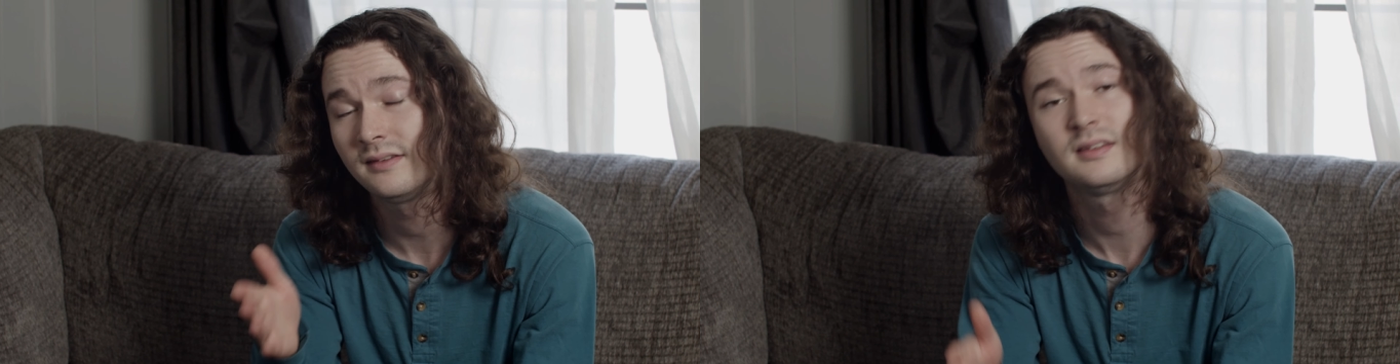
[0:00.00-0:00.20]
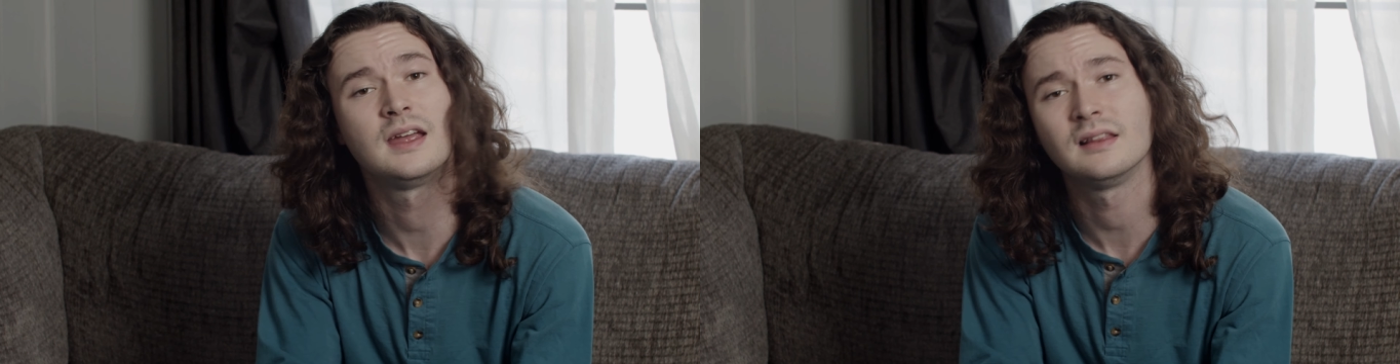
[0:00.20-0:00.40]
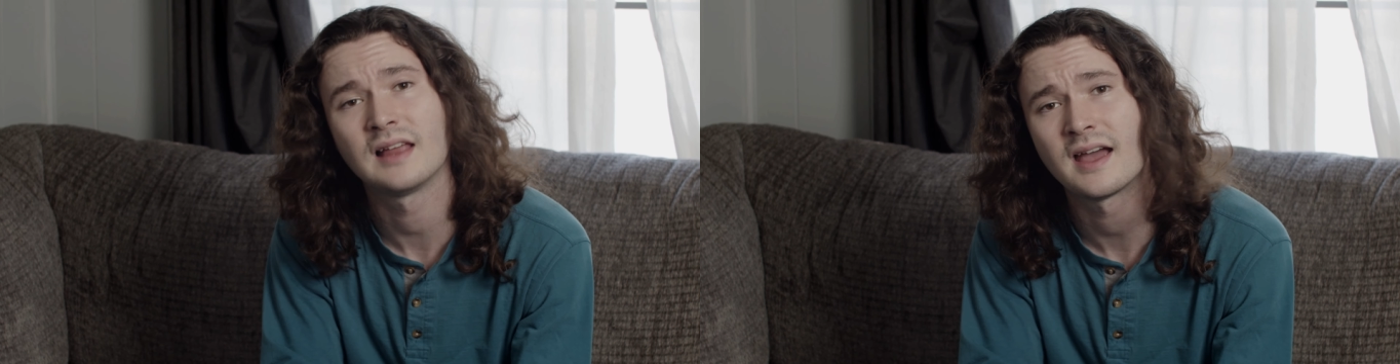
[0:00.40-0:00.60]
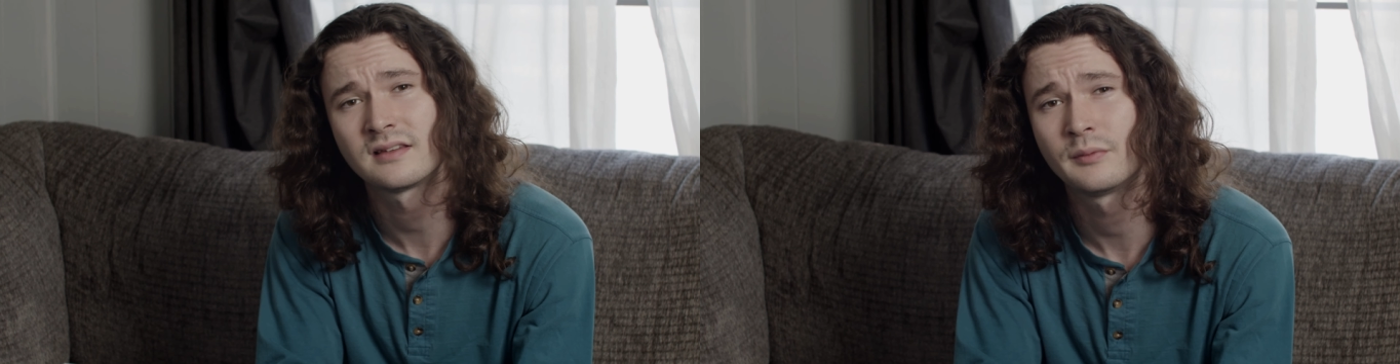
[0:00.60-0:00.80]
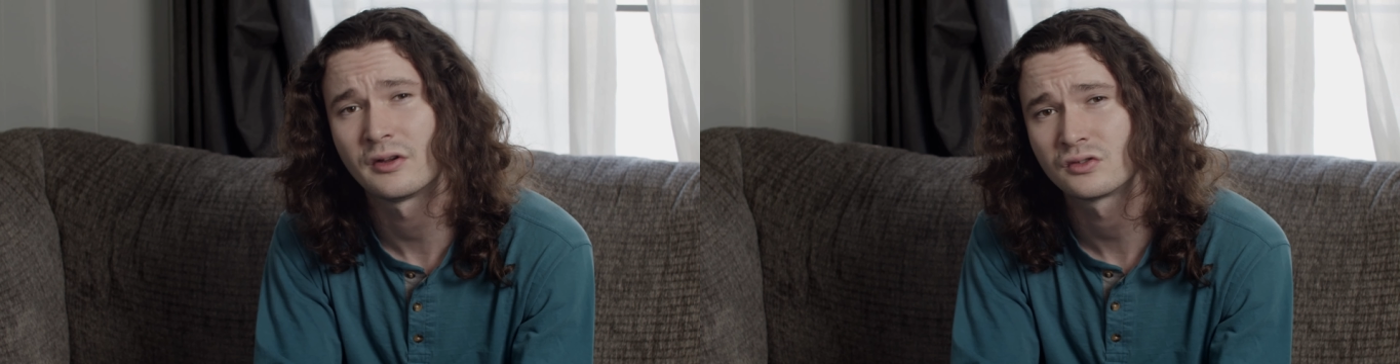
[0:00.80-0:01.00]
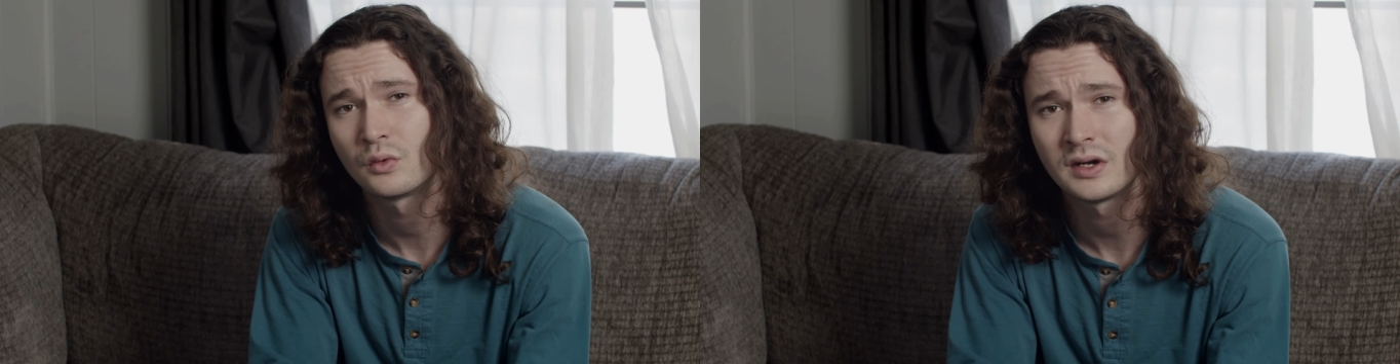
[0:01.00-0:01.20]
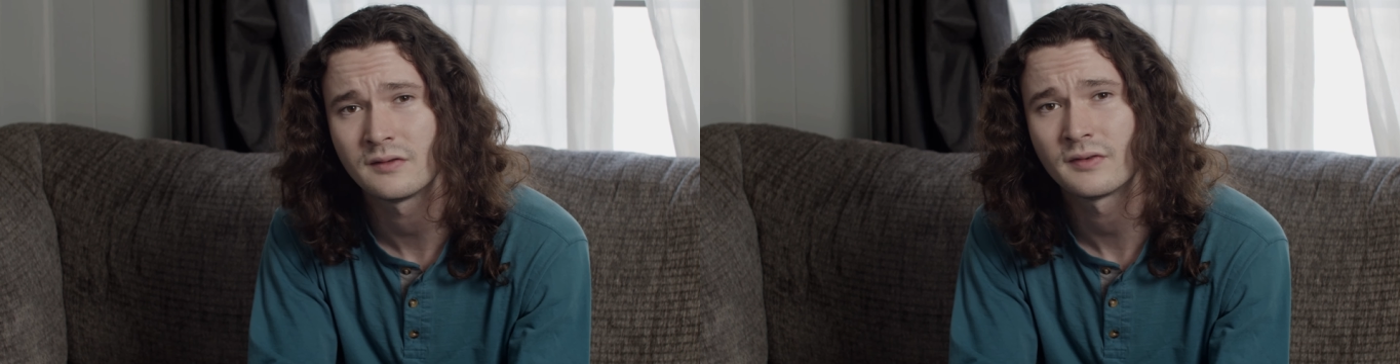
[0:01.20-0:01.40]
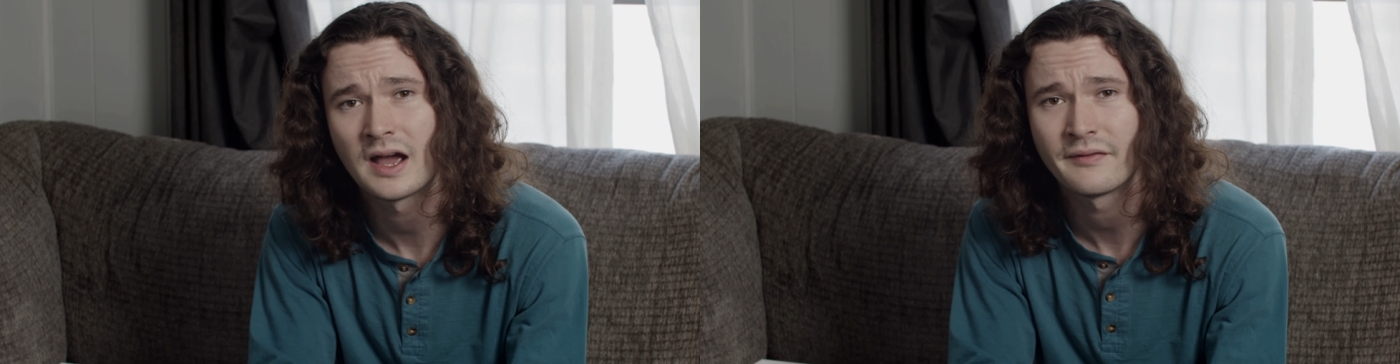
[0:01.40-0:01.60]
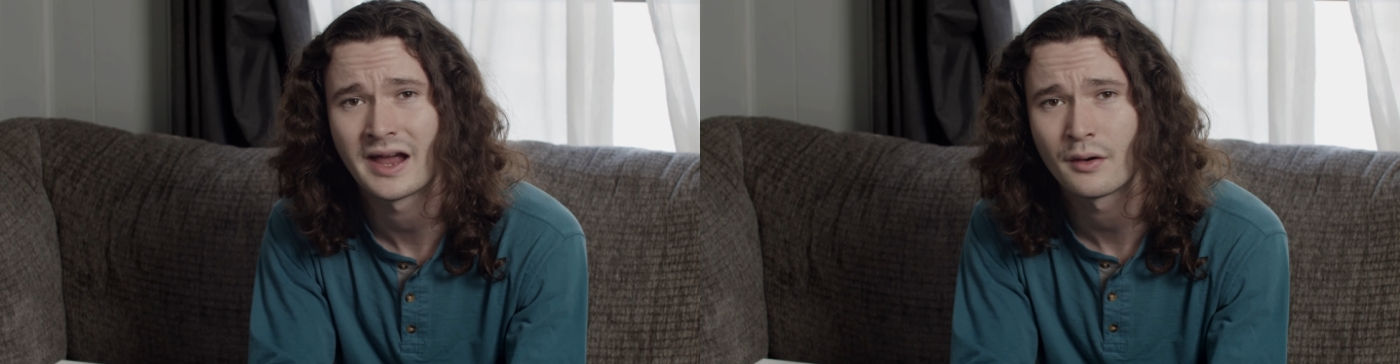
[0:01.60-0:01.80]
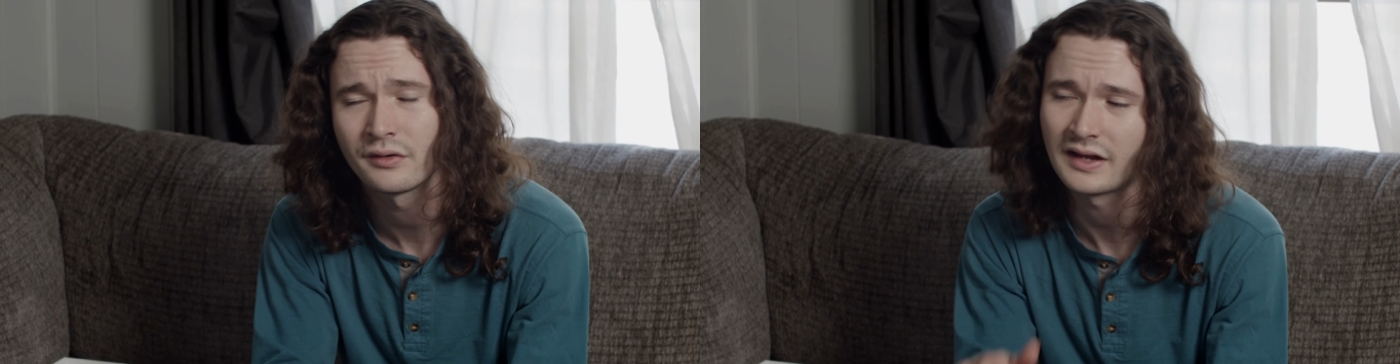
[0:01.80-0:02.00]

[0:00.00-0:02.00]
say lasts about 25 hours.